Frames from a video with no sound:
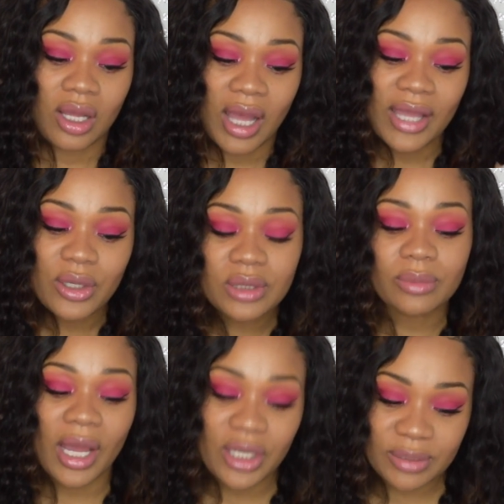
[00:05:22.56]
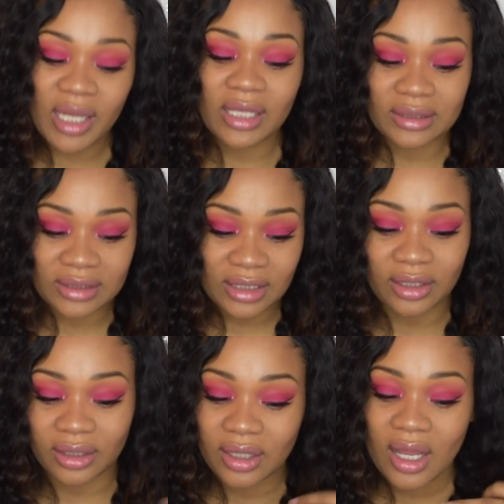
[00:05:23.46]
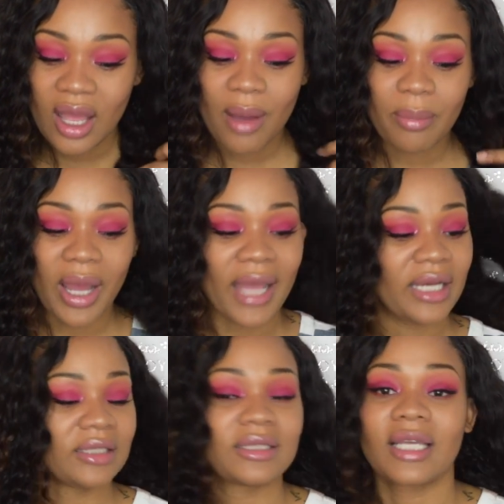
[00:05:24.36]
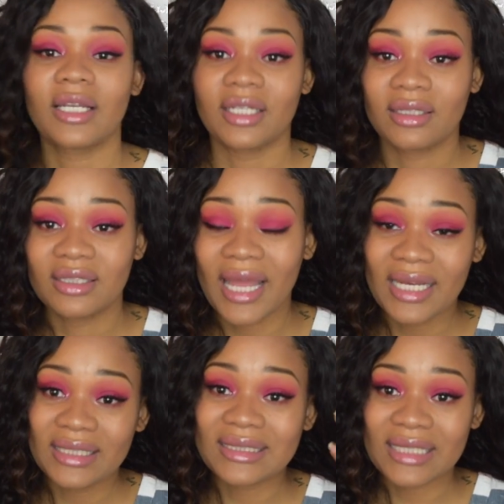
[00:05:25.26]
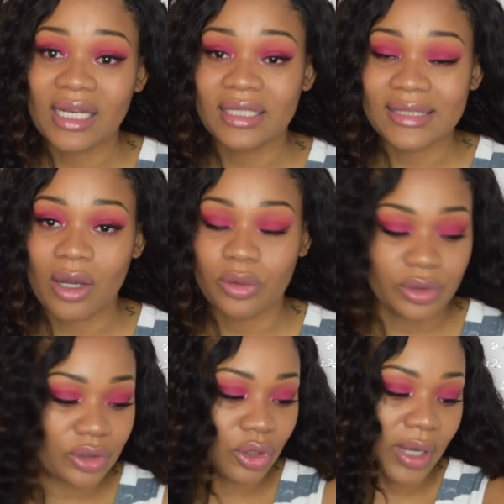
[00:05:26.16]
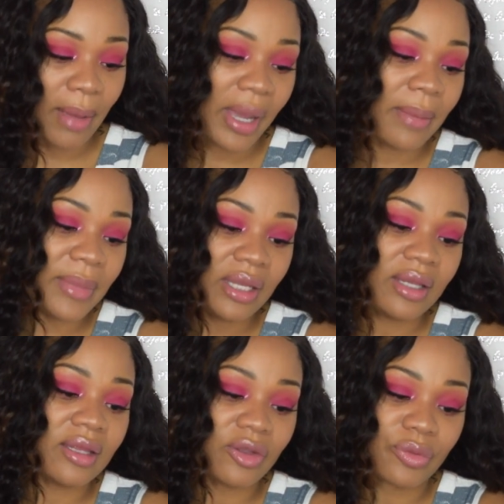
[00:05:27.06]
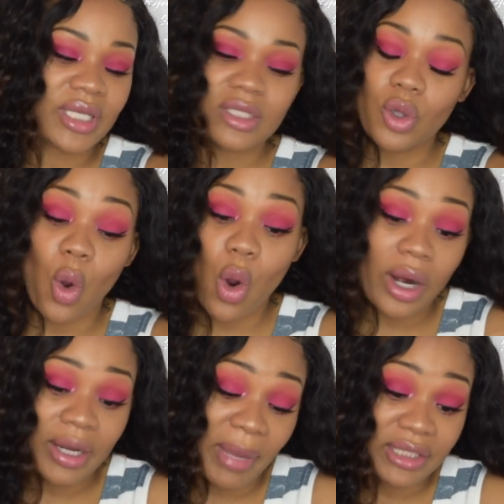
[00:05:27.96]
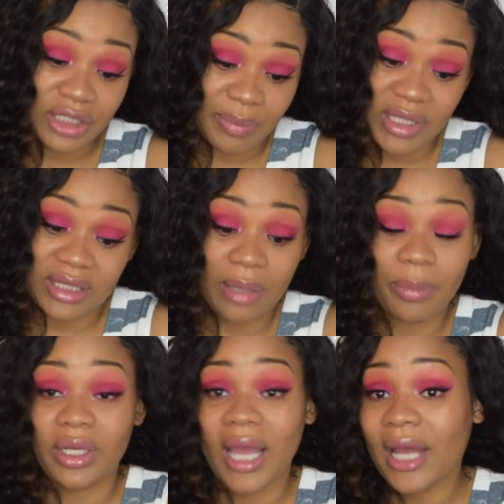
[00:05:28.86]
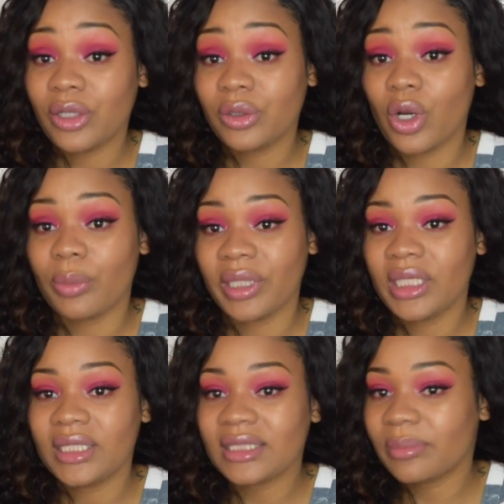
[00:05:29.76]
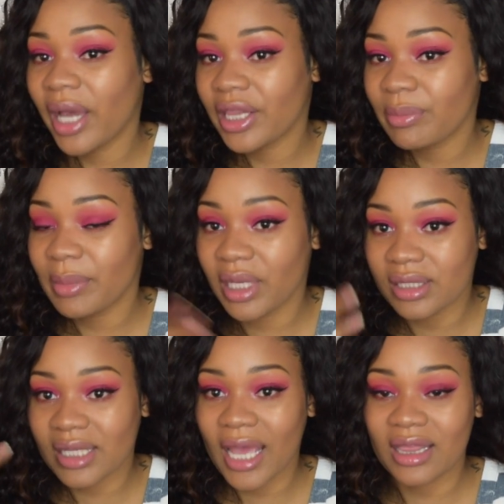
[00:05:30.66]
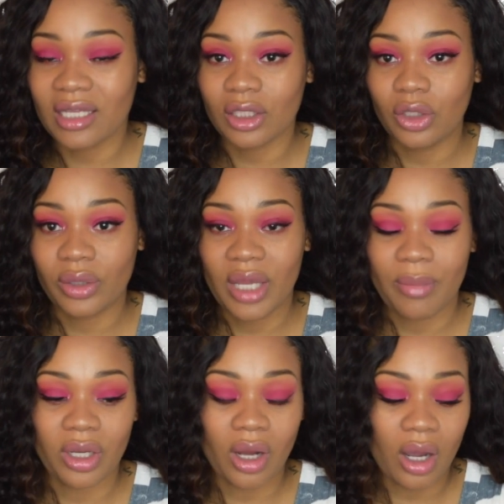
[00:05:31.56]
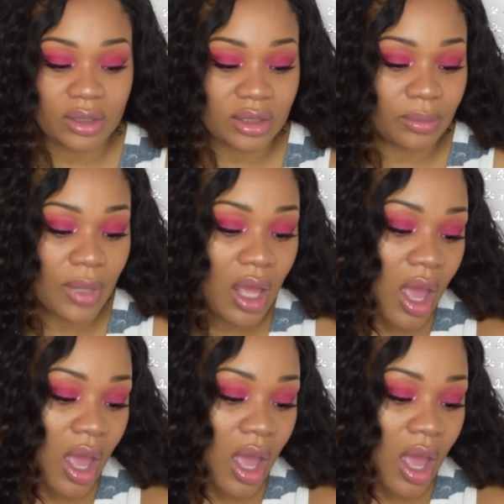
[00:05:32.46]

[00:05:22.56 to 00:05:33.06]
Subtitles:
I use my concealer, but I didn't set it down, so that might be the reason, or it might just be skipping. I don't know, but it doesn't bother me because I think the look came out awesome.